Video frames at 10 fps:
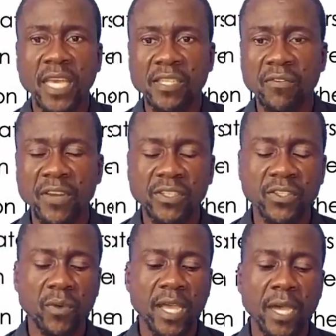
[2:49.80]
difference,
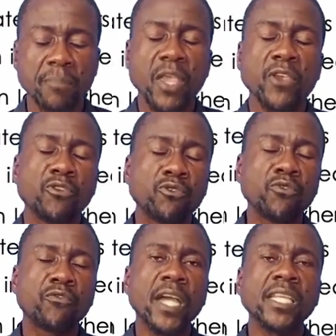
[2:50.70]
where you could
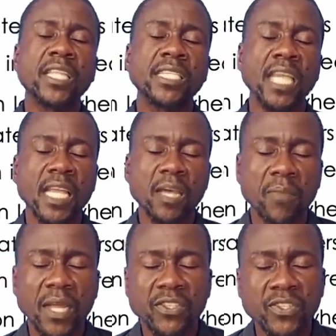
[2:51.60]
find that other
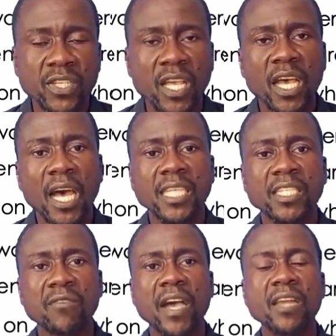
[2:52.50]
plants
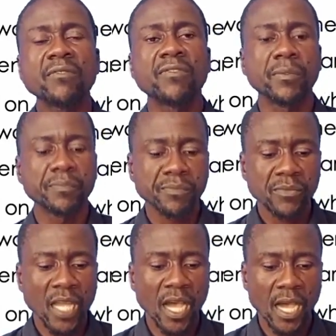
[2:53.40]
survive
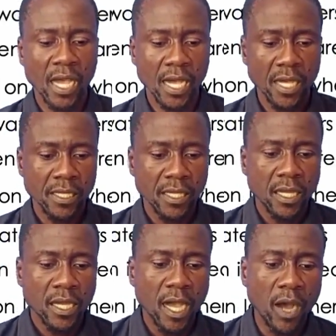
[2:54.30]

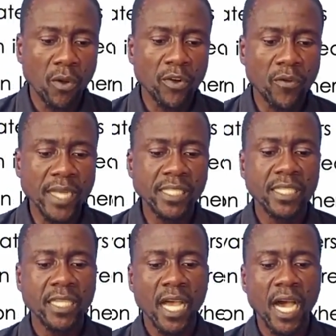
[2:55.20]
on land,
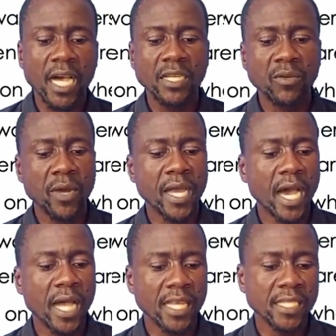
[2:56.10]
and where
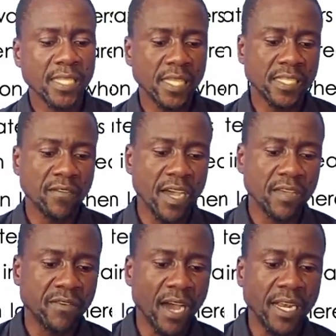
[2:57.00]
others they
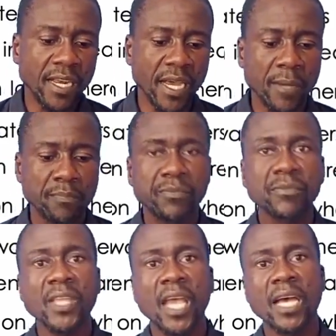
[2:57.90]
survive under
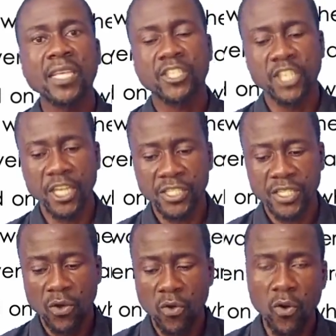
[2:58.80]
shade,
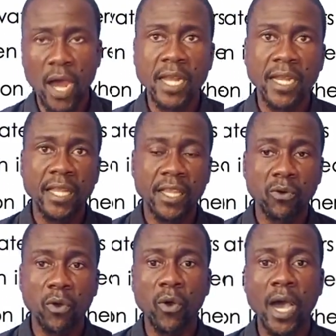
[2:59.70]
or they
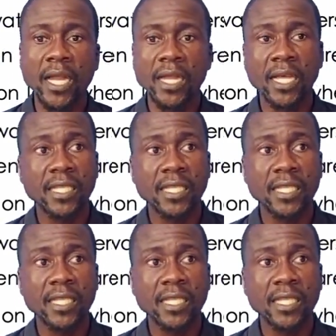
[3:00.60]
grow under